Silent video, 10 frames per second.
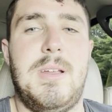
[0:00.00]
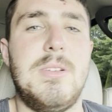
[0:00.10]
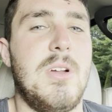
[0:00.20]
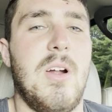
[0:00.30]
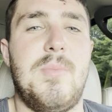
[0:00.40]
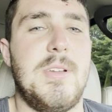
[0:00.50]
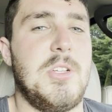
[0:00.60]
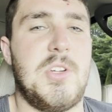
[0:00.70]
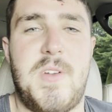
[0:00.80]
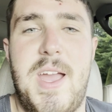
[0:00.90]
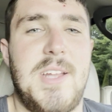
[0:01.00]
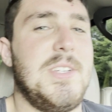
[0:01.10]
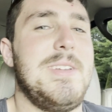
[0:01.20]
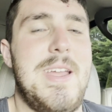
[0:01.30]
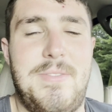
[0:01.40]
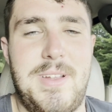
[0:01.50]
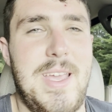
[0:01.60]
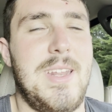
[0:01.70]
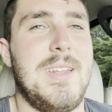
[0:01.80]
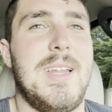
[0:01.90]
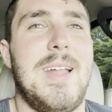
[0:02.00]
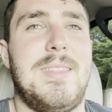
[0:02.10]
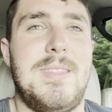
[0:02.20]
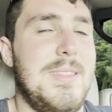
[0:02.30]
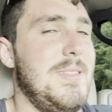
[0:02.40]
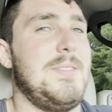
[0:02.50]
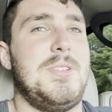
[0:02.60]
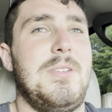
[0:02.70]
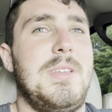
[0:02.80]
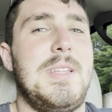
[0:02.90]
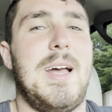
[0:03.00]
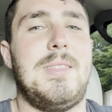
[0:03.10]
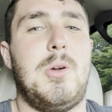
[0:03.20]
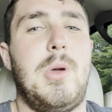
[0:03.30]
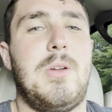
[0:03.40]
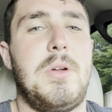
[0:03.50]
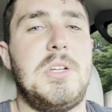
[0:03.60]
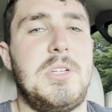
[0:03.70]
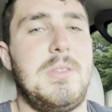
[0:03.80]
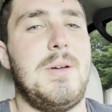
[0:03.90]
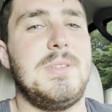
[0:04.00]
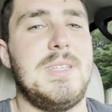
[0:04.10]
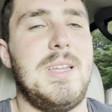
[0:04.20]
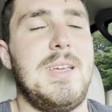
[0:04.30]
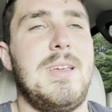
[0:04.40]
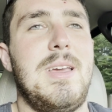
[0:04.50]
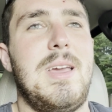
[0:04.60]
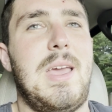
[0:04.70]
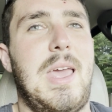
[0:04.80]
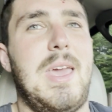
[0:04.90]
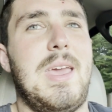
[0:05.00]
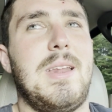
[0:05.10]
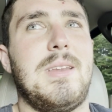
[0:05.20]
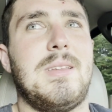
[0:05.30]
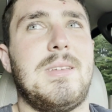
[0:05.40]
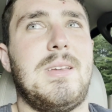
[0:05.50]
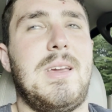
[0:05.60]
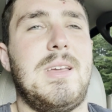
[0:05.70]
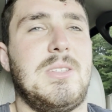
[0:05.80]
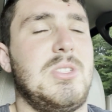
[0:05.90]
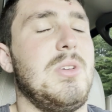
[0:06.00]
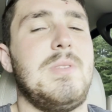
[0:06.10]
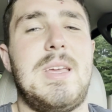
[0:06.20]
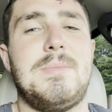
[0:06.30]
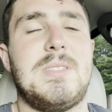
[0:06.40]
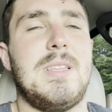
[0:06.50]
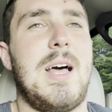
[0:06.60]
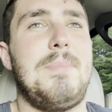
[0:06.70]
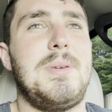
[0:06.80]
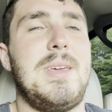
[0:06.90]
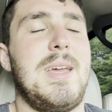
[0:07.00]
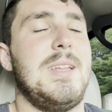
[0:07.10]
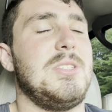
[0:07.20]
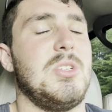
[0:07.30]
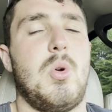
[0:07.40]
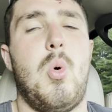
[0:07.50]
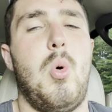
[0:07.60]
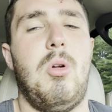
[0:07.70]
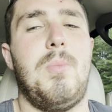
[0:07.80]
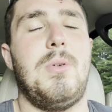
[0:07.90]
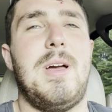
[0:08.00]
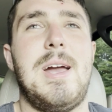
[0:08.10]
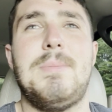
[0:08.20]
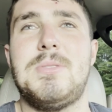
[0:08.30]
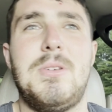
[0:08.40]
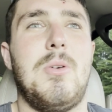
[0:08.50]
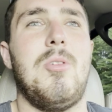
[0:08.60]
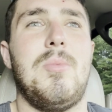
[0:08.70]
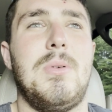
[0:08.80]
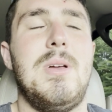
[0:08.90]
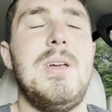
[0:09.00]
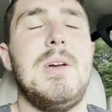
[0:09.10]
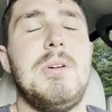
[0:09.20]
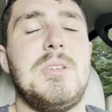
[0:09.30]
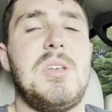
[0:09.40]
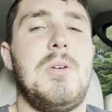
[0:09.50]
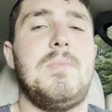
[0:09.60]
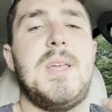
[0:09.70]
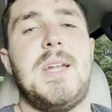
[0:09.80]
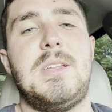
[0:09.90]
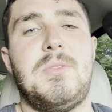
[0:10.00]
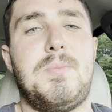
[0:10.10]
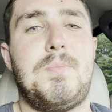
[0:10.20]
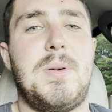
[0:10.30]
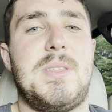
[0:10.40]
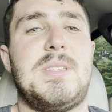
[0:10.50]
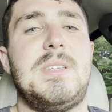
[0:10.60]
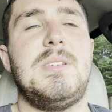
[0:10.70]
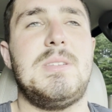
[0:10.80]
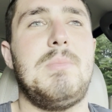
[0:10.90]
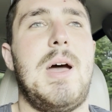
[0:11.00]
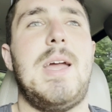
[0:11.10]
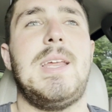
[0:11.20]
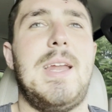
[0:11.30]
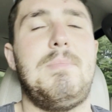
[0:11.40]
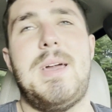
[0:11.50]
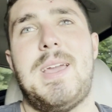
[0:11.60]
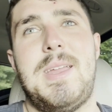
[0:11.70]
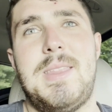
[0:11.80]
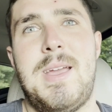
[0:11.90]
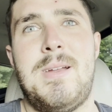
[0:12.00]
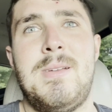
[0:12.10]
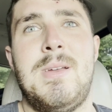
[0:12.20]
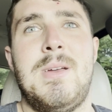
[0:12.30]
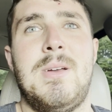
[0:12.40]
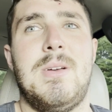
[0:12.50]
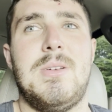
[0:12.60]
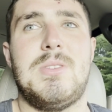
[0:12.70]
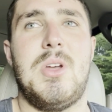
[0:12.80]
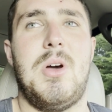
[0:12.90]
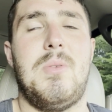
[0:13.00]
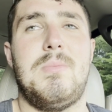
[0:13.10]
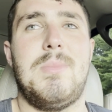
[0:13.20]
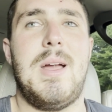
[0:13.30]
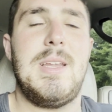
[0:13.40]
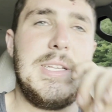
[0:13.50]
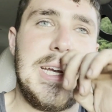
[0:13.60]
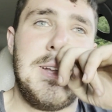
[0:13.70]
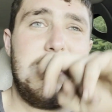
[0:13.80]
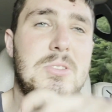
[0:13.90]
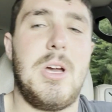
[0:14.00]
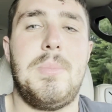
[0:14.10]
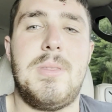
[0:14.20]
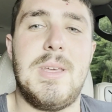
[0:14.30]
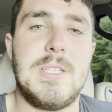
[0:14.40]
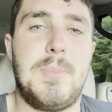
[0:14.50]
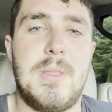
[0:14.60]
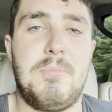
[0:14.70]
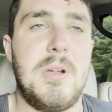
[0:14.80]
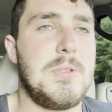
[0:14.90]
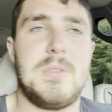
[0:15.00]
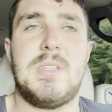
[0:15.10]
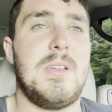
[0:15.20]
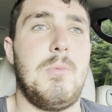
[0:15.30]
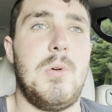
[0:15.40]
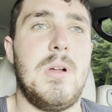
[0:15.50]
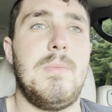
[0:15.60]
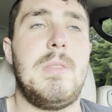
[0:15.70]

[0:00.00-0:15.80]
garbage, trash. Never get it. Certainly not the quick ratio that was in it, and it's so damn sloppy, and it's just horrible, absolutely horrible. So I need to put the seals in mine and get it back in there. So I need to check out those couple things, but the brakes were